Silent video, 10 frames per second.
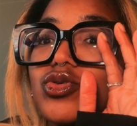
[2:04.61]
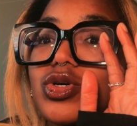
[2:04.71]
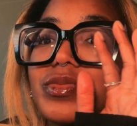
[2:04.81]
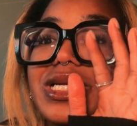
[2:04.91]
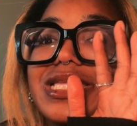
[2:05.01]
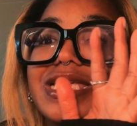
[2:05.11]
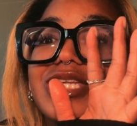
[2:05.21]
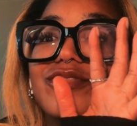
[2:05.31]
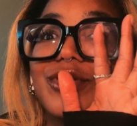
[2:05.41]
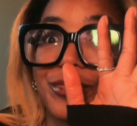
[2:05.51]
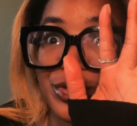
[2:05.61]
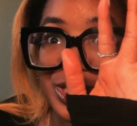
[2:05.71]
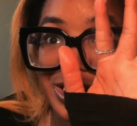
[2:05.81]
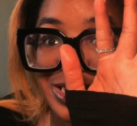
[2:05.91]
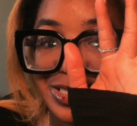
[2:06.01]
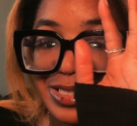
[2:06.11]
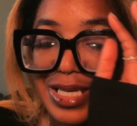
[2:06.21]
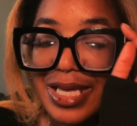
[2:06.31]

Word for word: completely different breeds